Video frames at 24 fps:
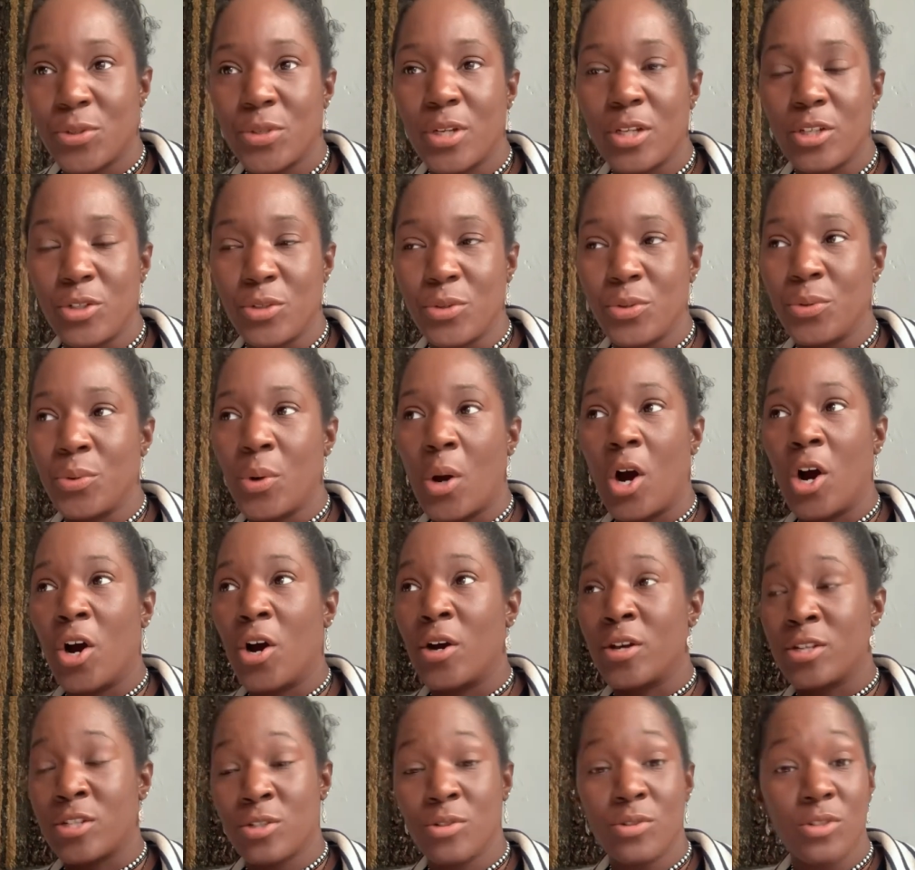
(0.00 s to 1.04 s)

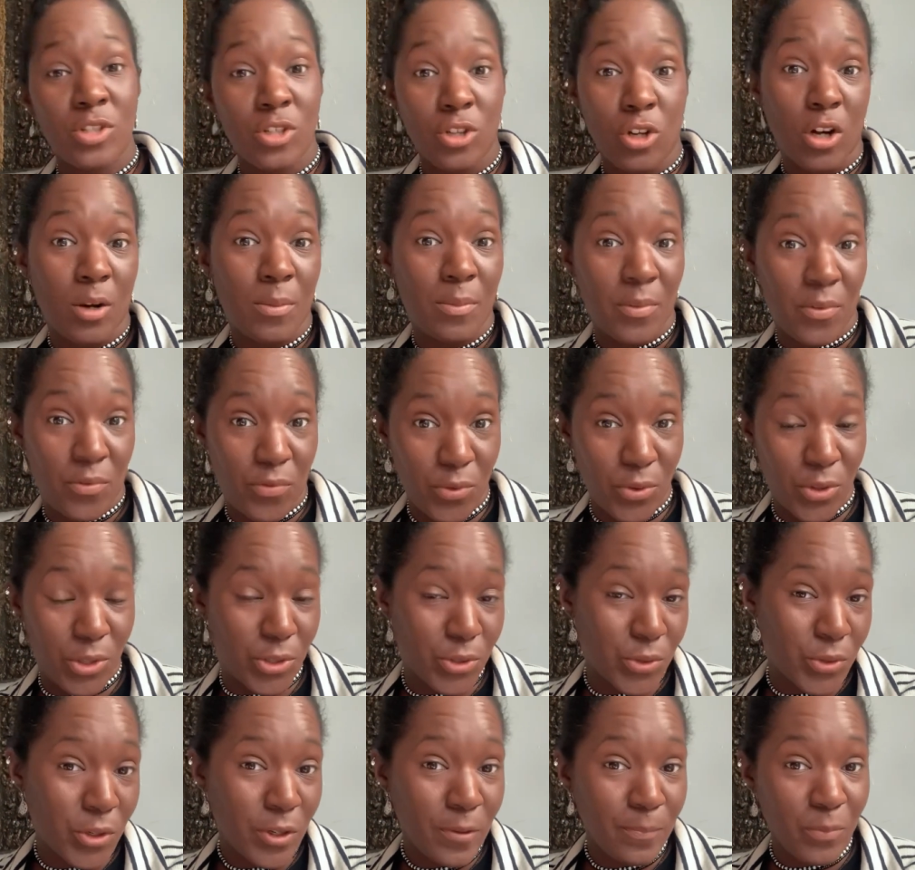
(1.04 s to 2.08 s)
as soon as you come through the
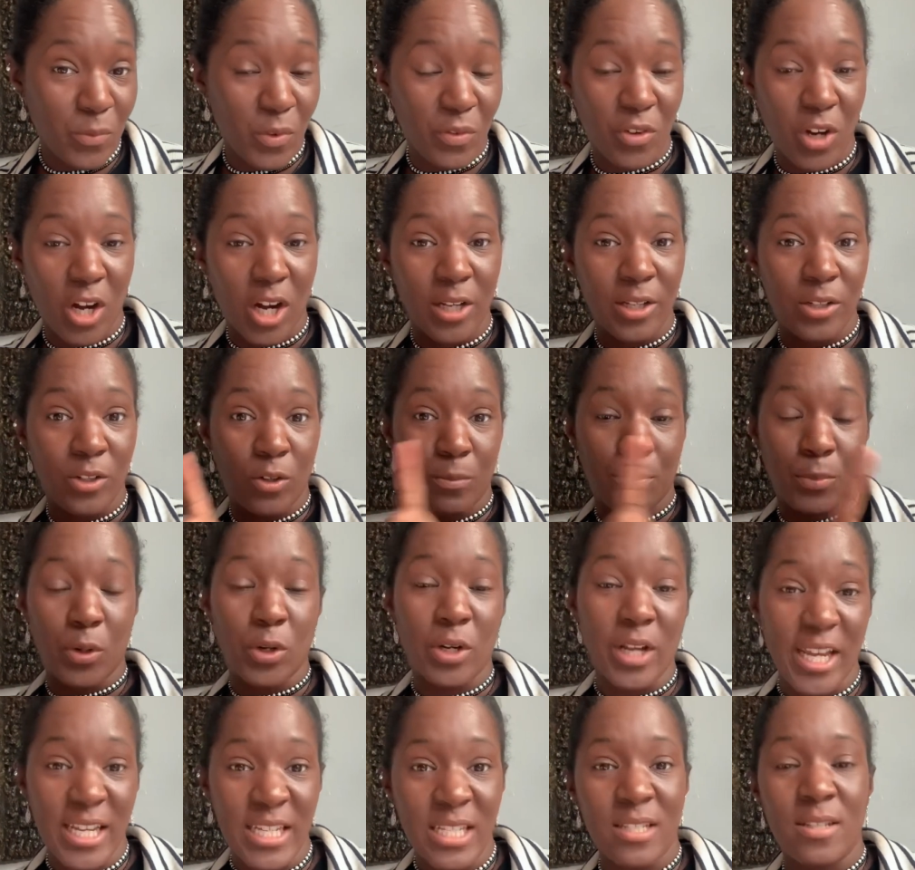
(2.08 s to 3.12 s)
door, we've got a little
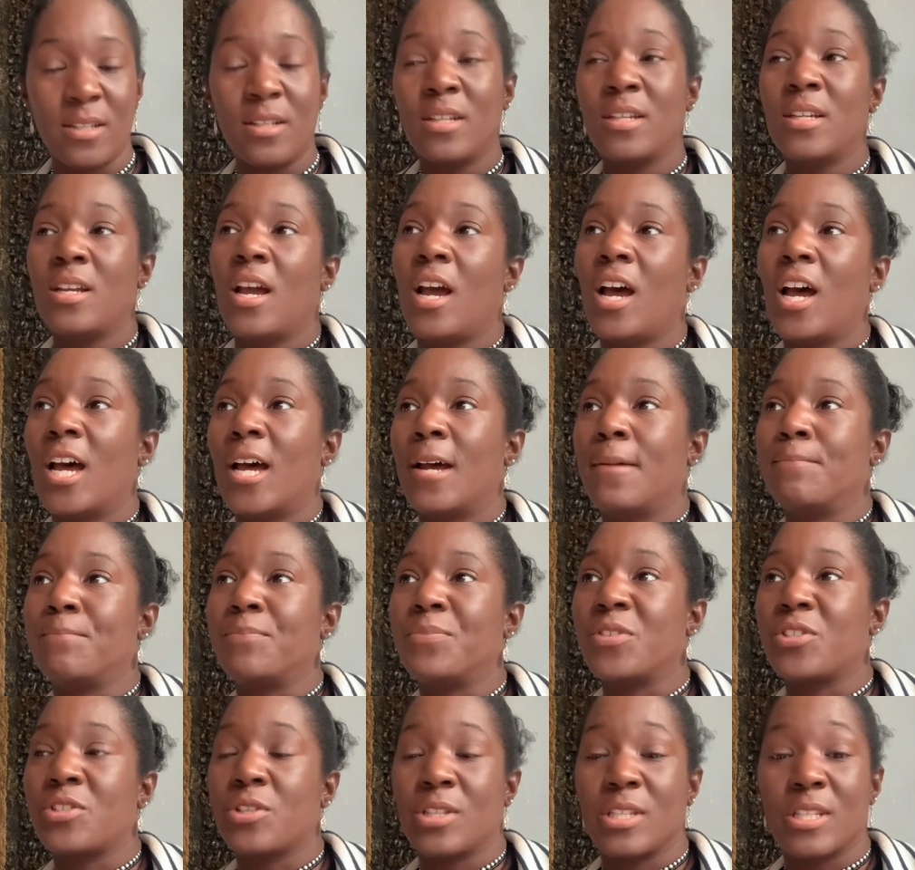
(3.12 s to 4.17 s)
bookcase.
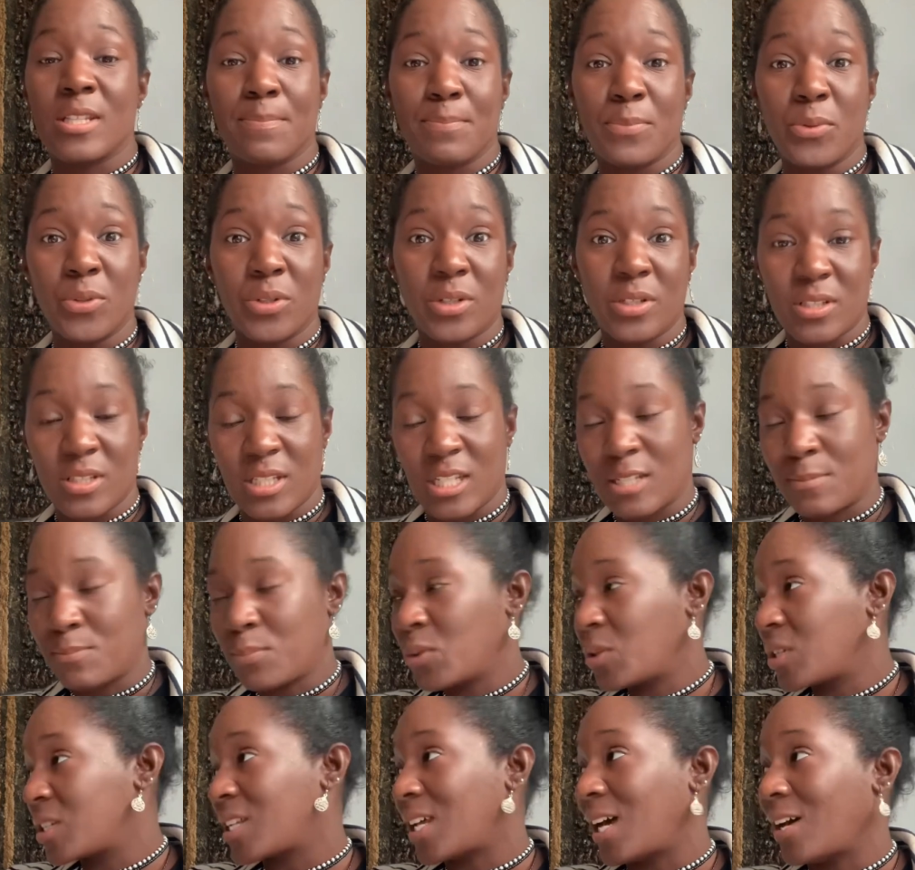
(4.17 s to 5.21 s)
So there's
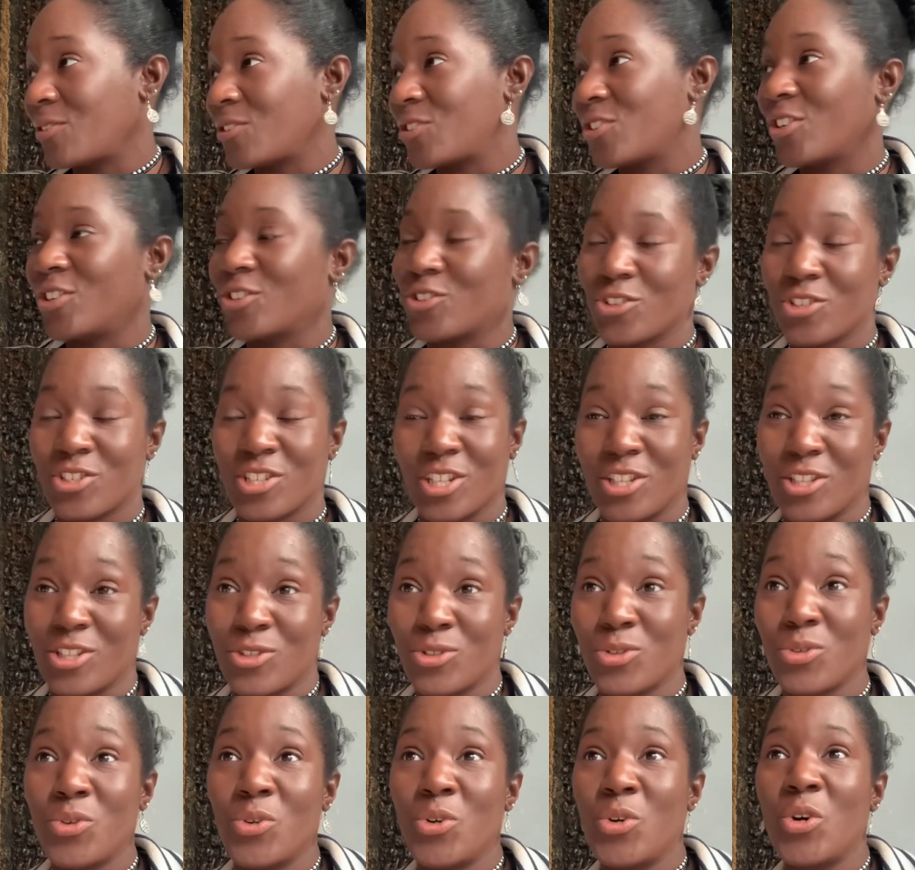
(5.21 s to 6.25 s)
books outside just at the
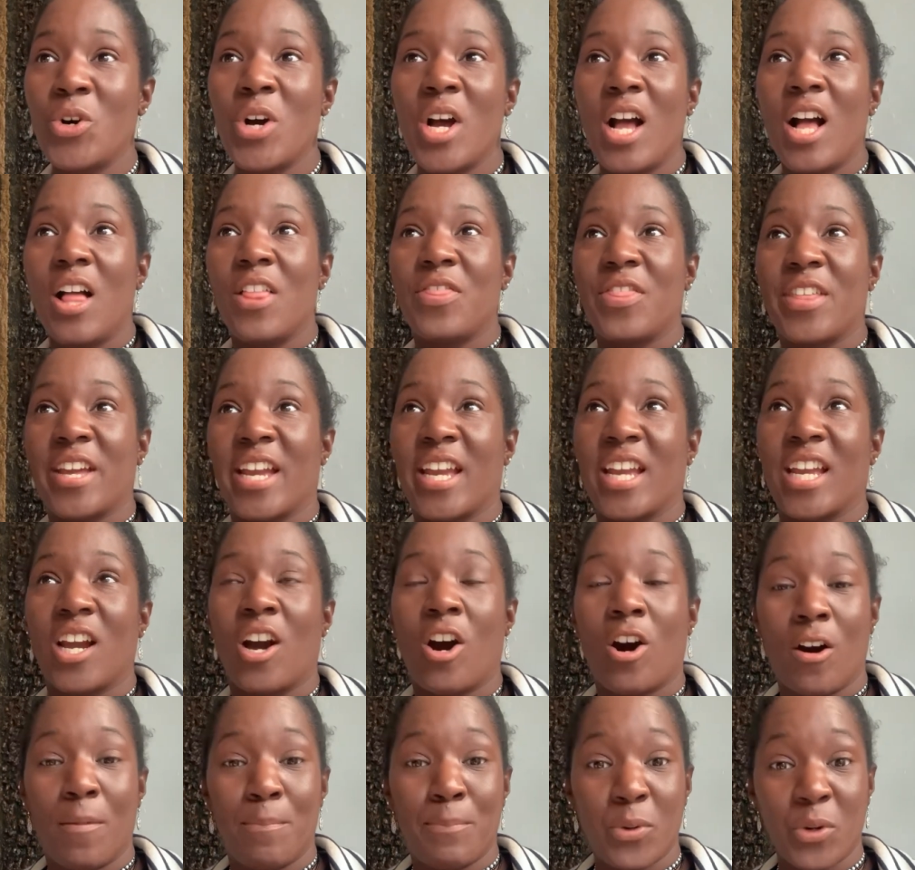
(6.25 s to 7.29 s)
door. There
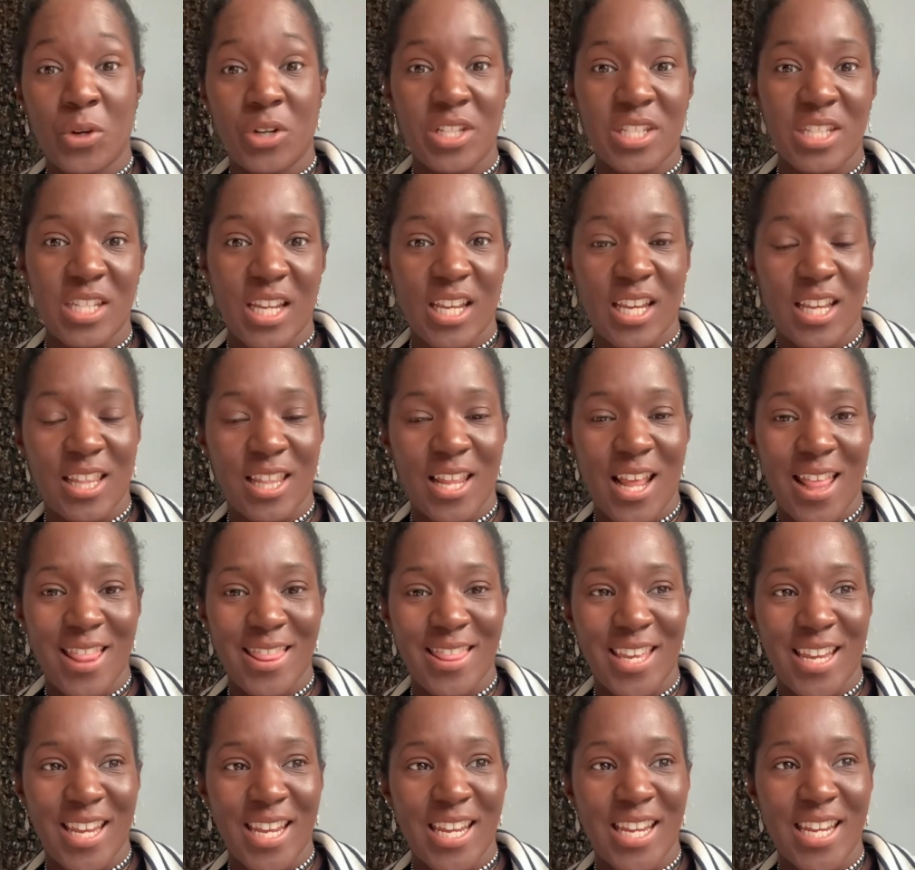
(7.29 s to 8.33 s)
are books in
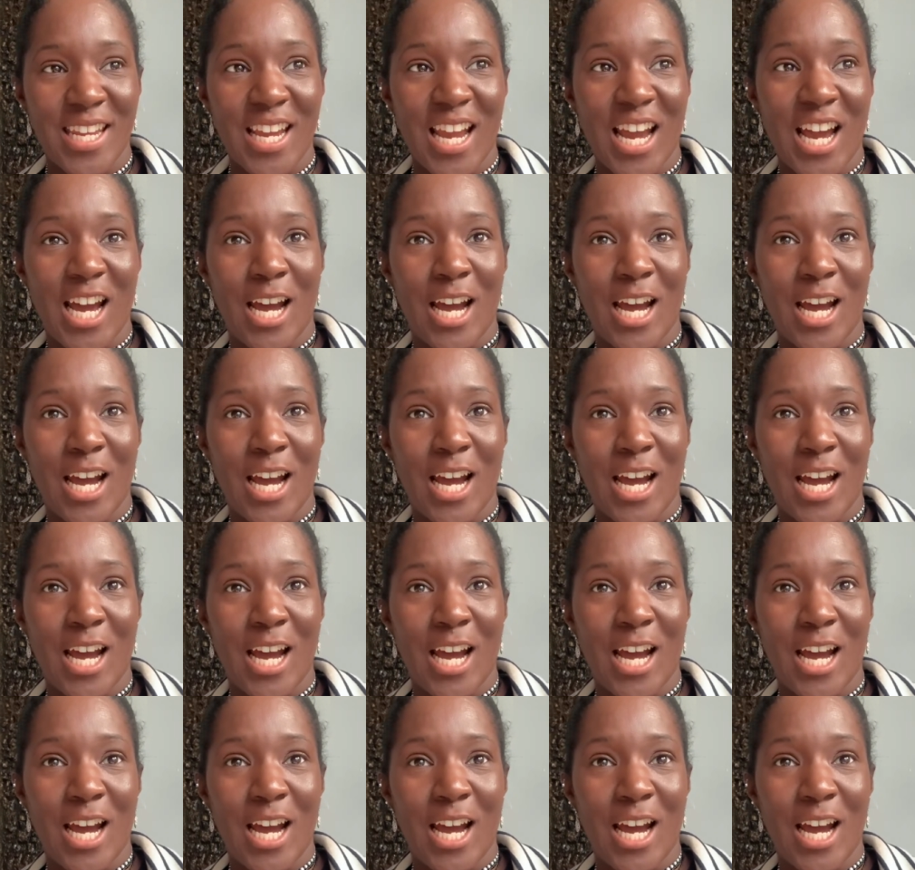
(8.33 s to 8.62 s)
the